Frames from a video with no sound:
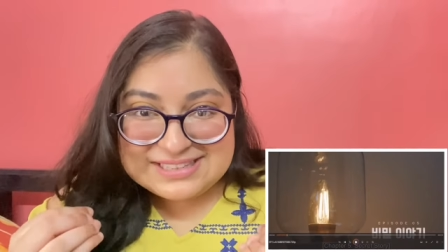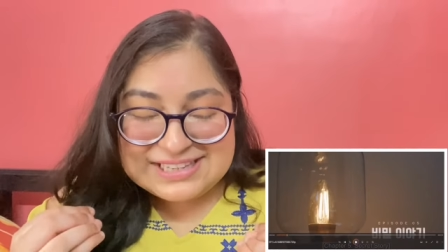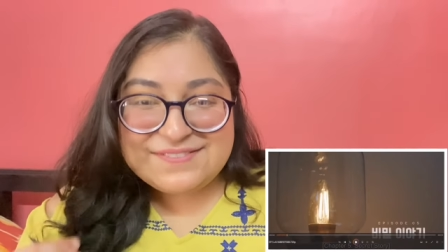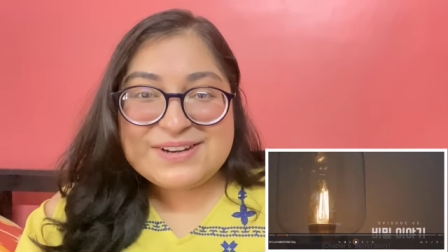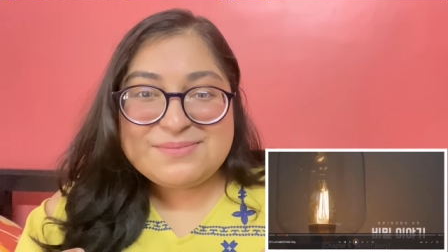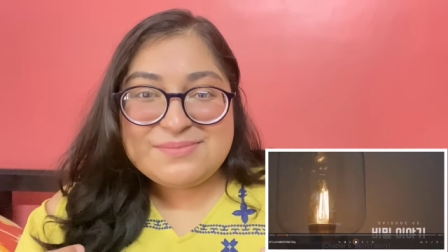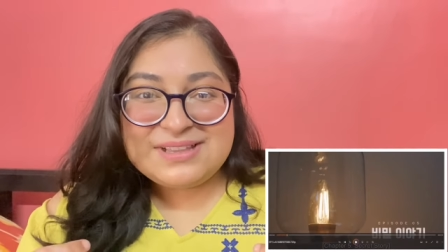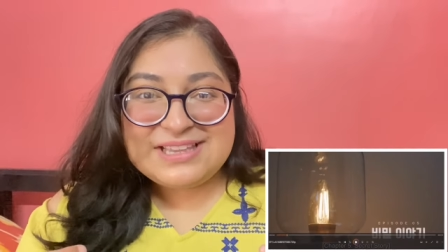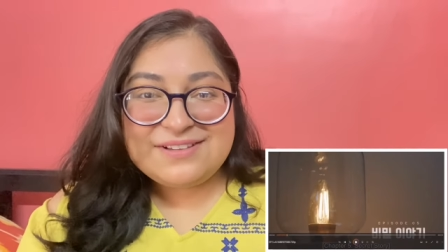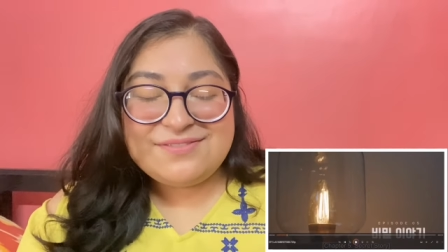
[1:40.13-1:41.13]
Even
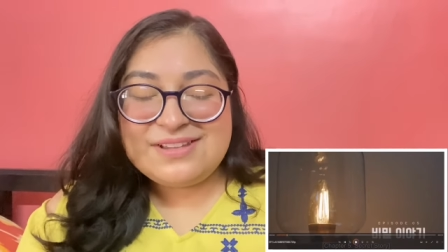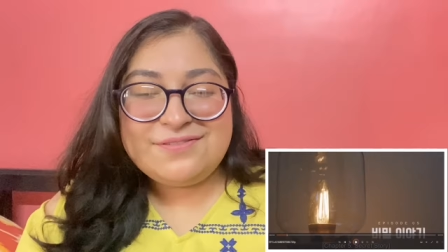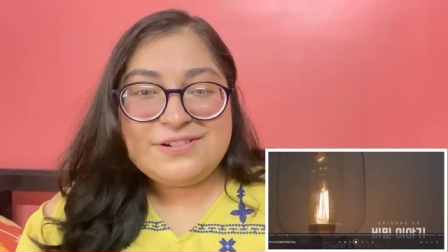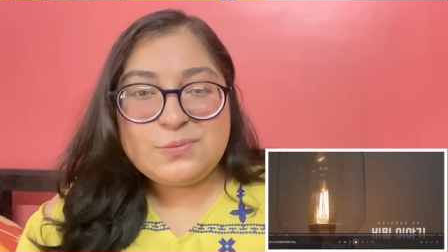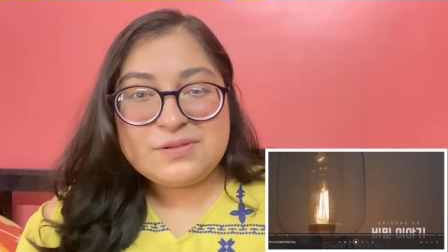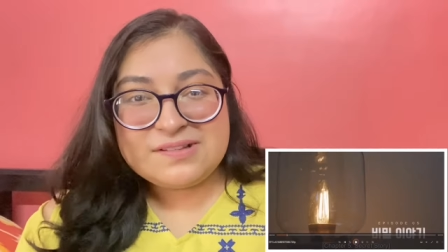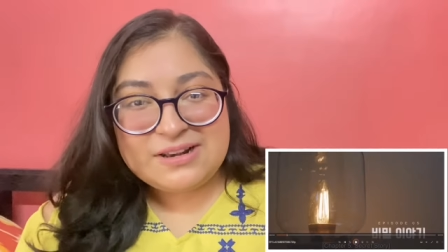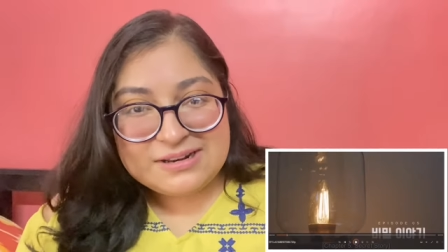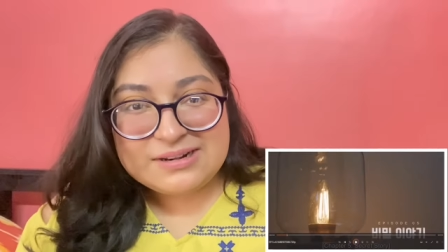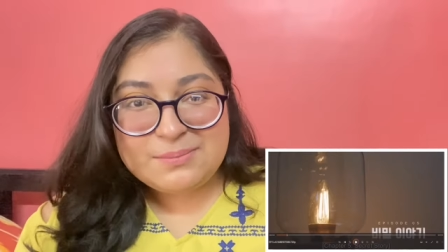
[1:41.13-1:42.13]
if, if it was a
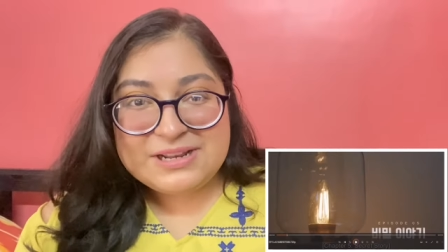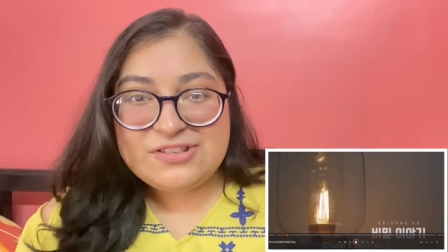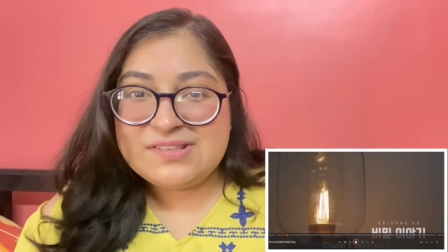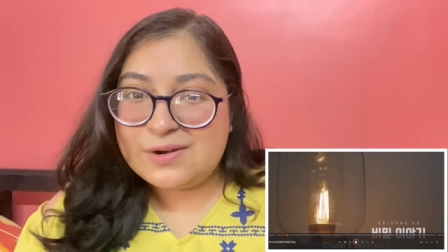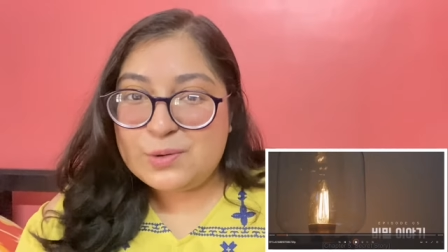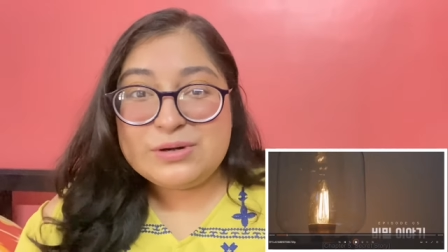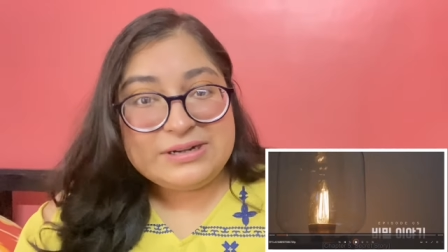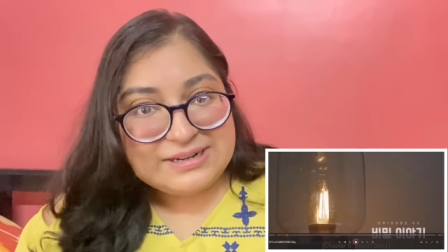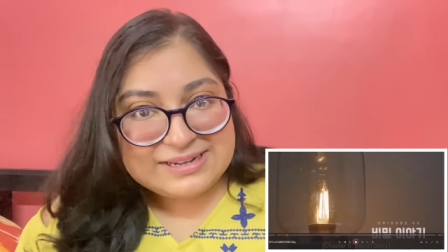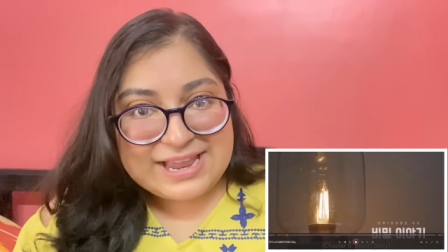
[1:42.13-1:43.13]
little bit,
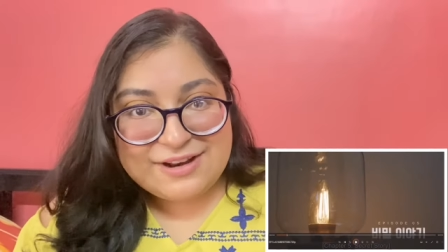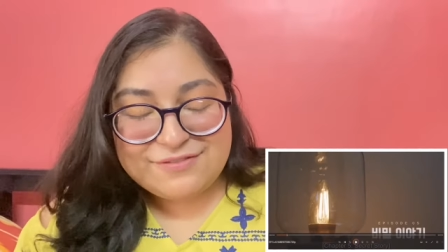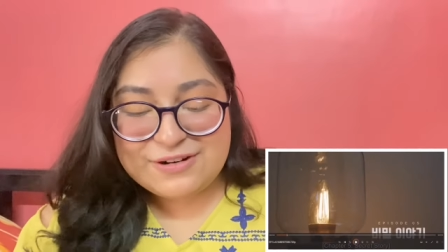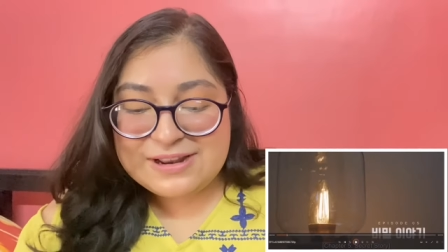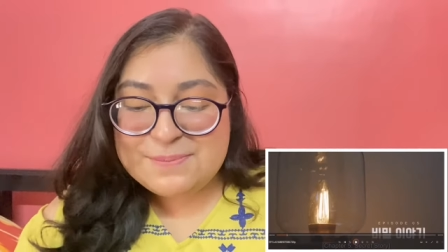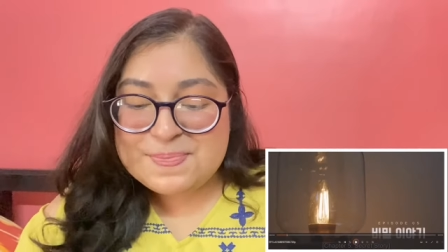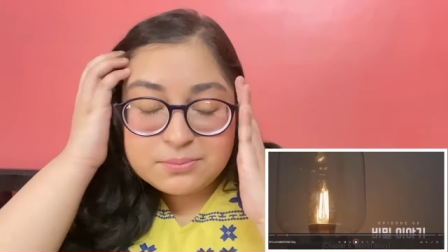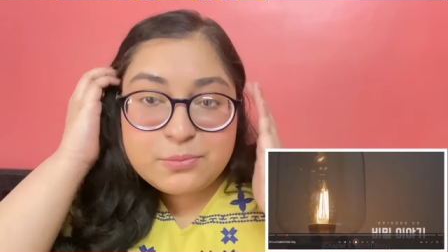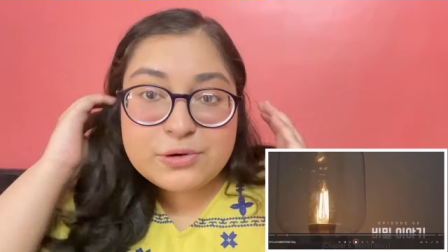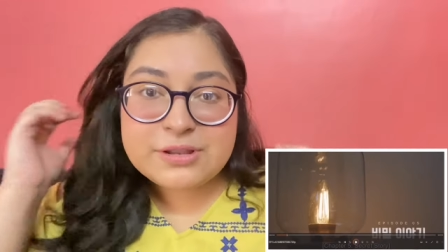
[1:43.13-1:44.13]
Seongho did care for him.
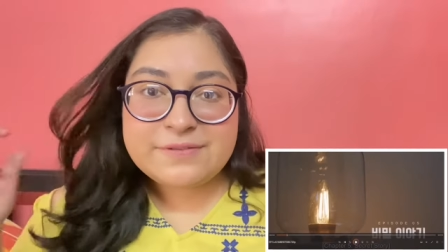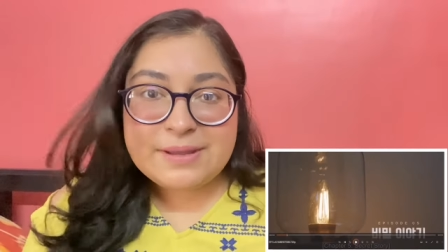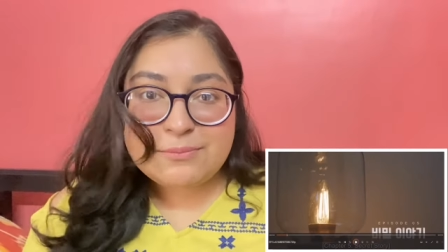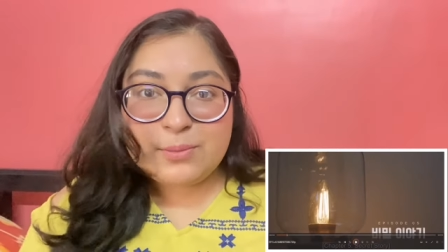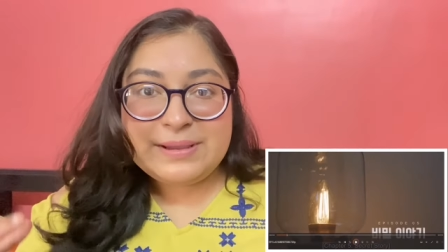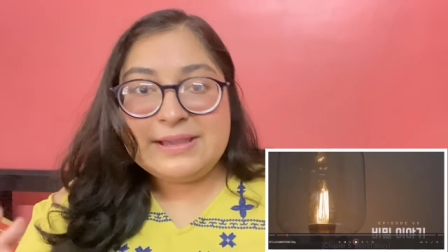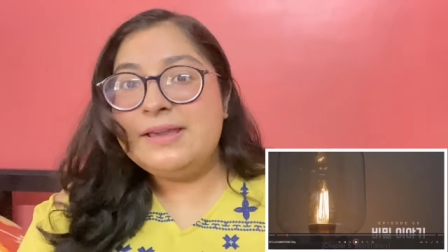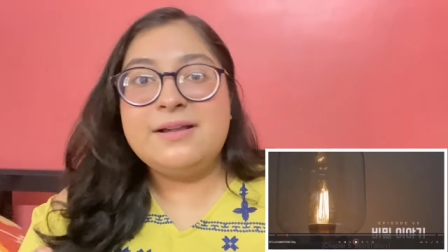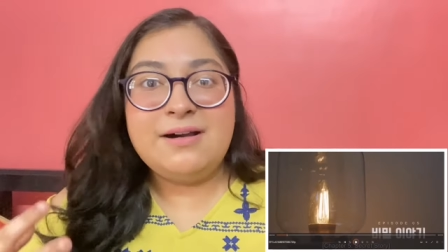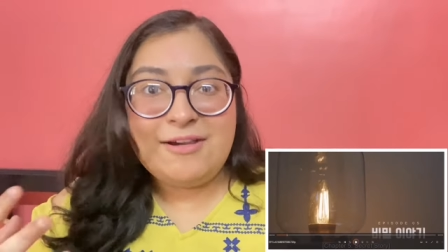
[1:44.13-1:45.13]
Both of them were
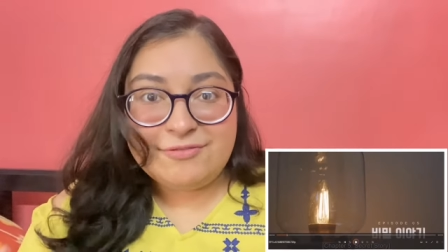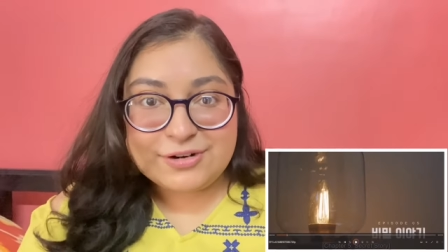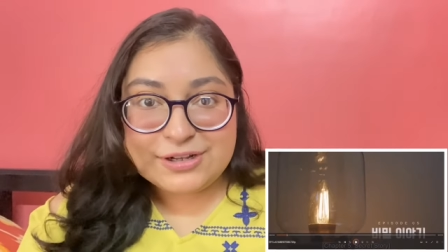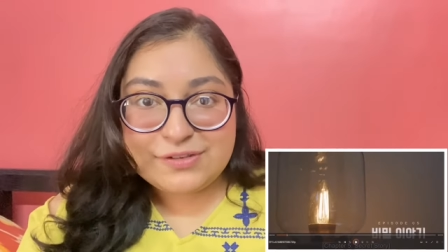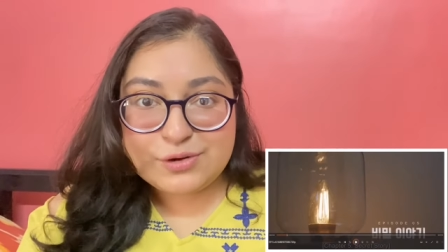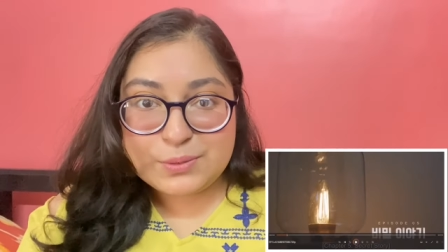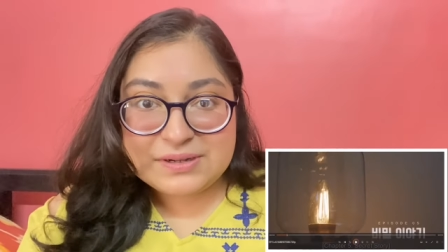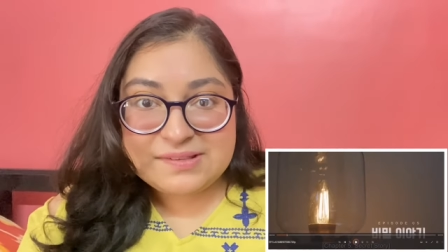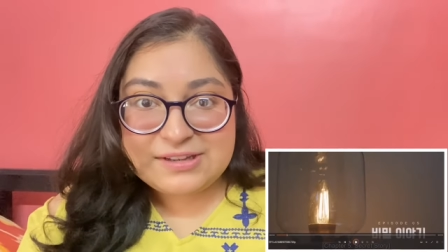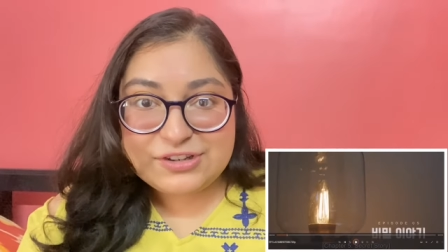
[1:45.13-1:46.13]
making efforts
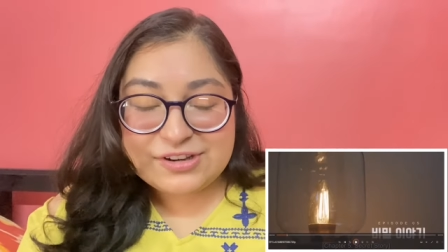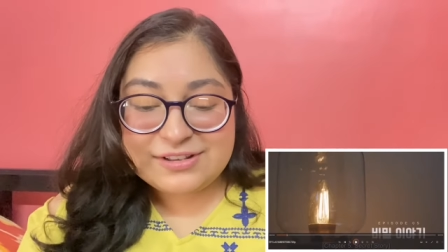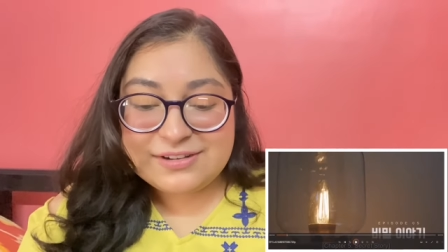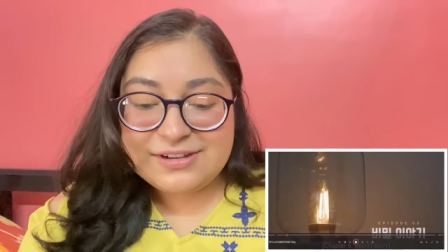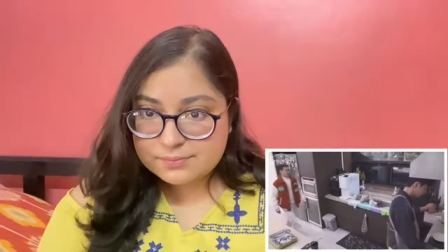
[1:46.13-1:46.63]
towards each other.